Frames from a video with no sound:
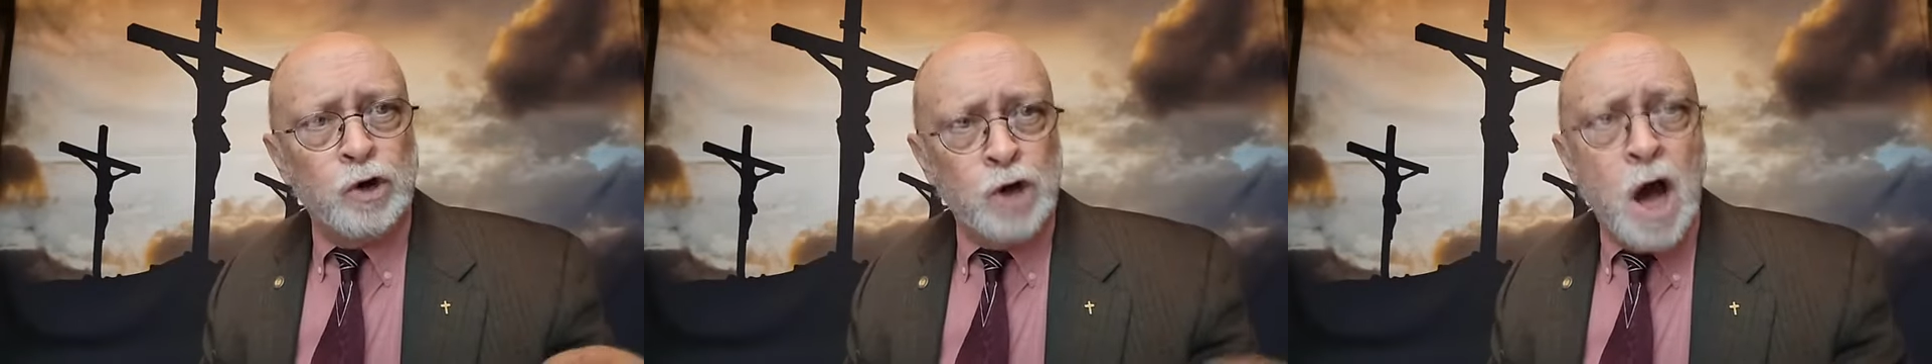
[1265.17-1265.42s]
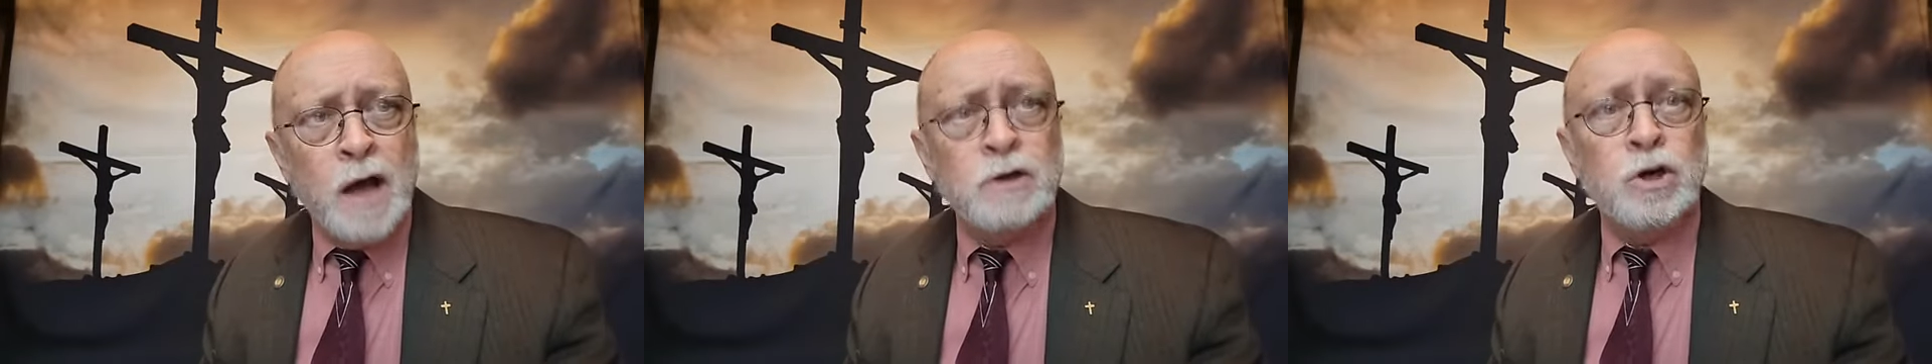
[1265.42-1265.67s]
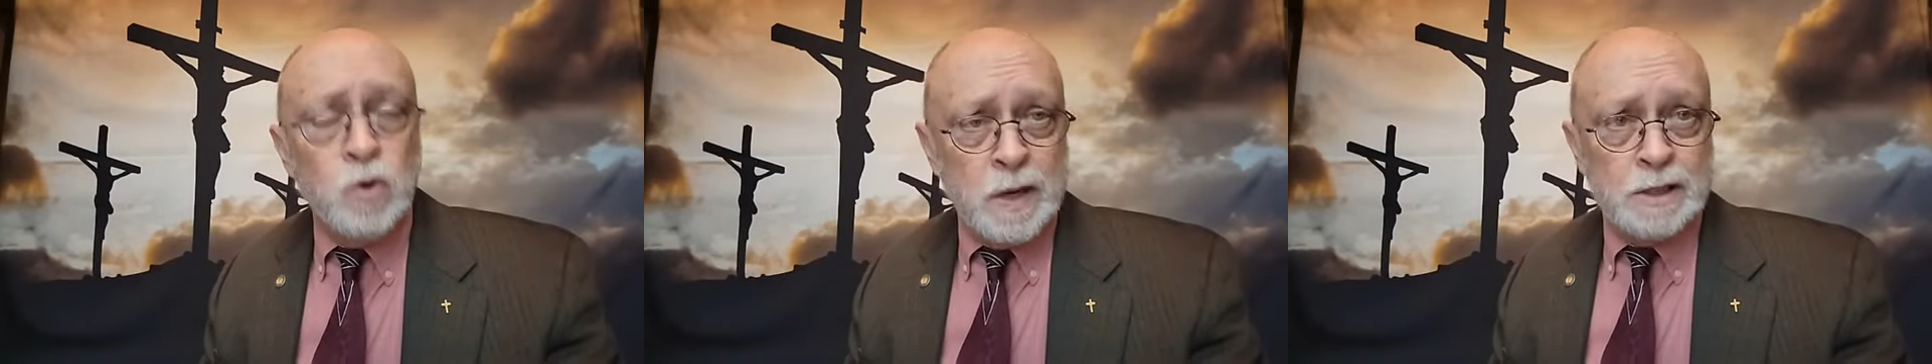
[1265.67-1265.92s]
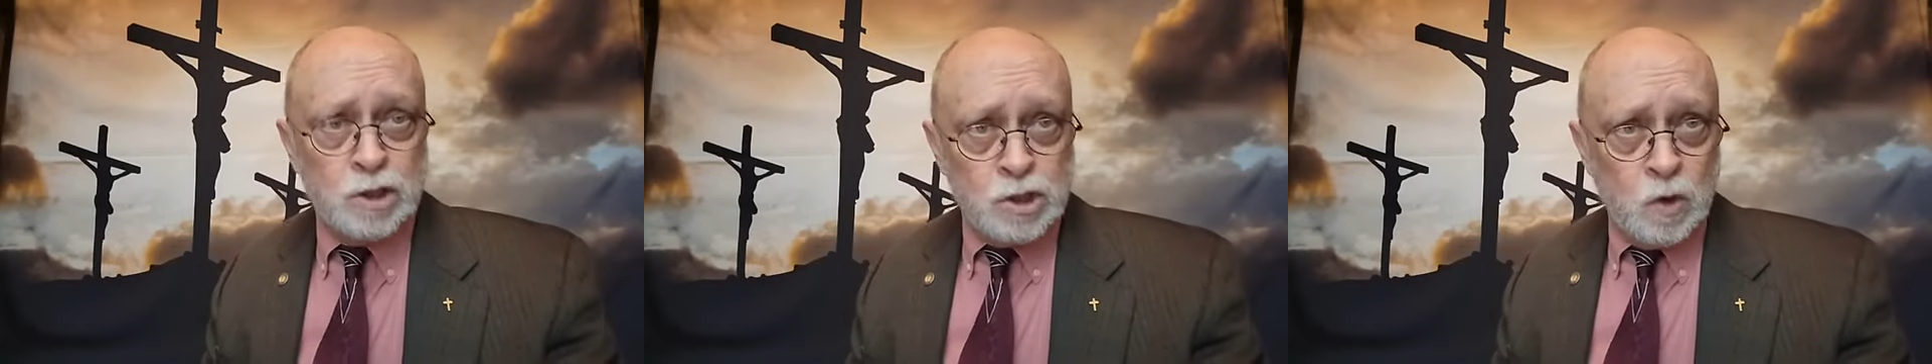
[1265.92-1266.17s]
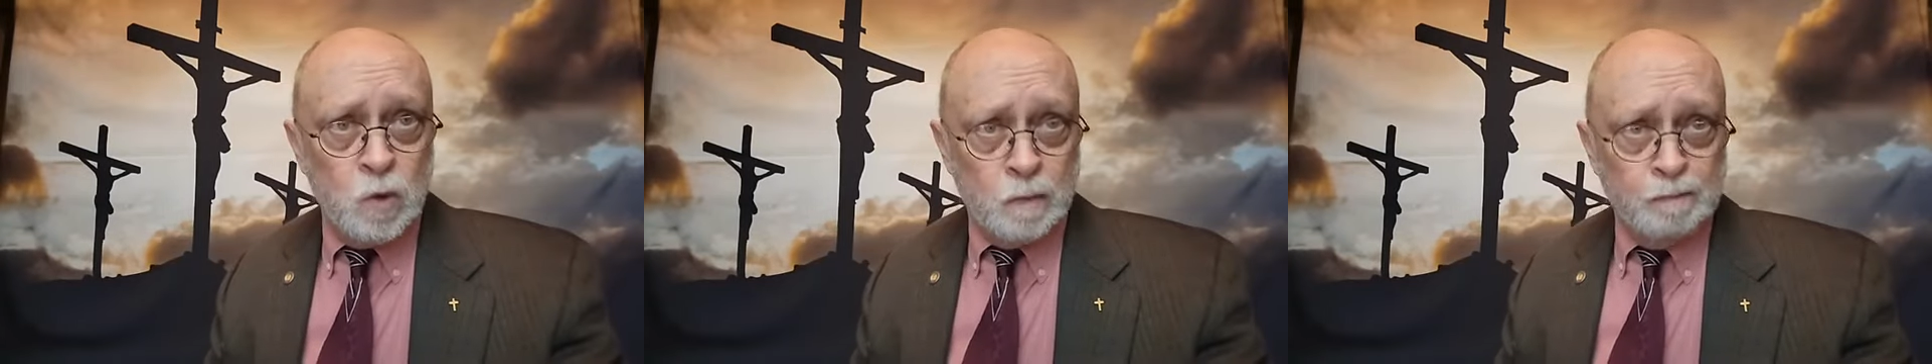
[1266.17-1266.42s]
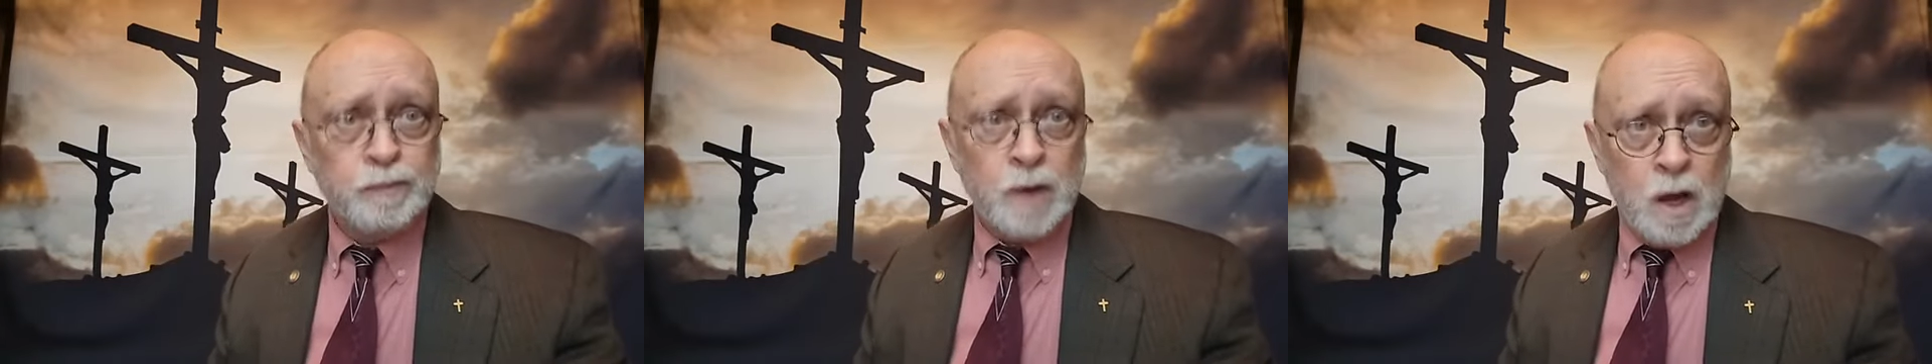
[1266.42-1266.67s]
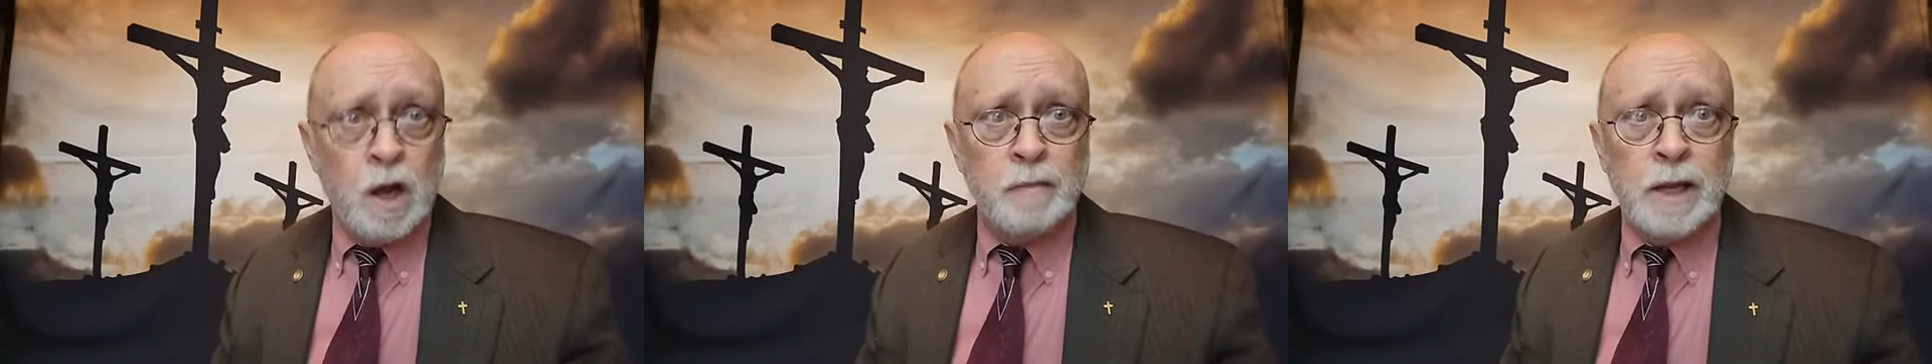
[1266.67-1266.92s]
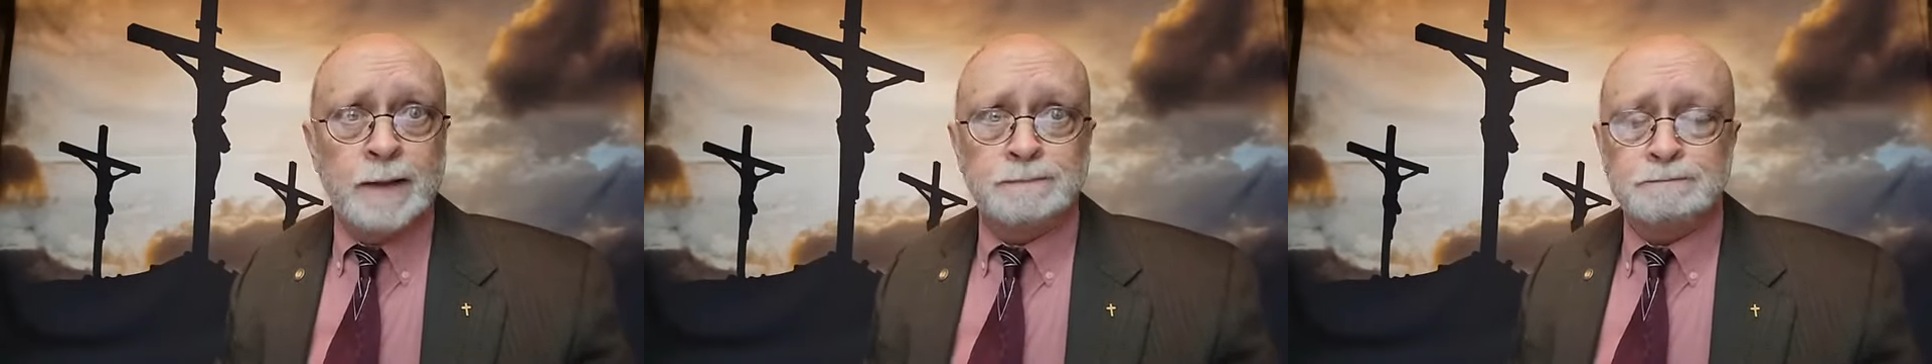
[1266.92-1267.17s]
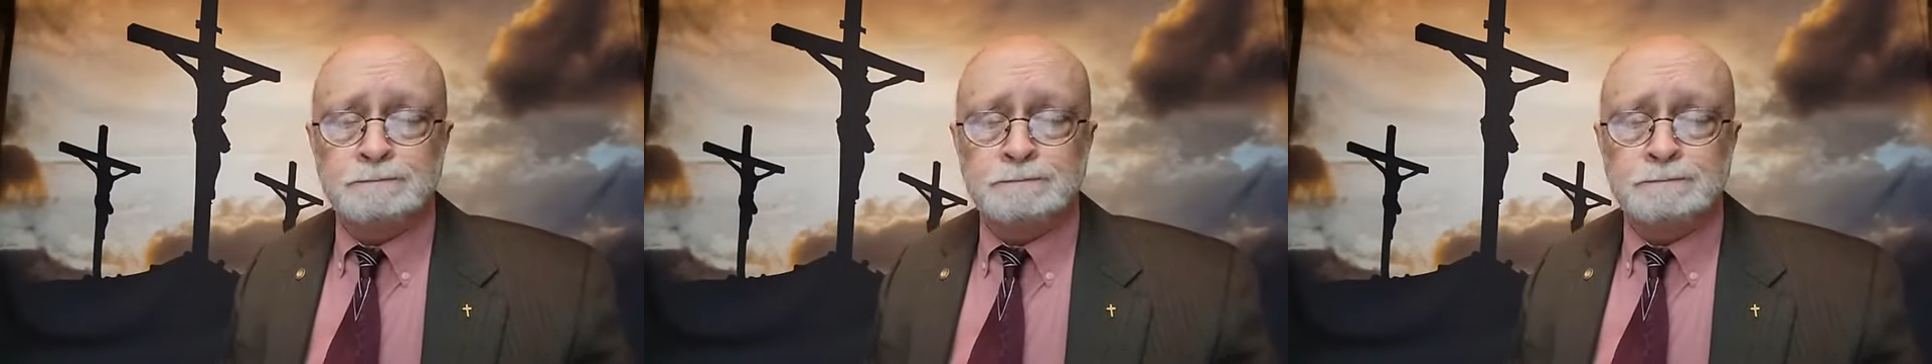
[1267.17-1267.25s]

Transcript: not doing so. Amen.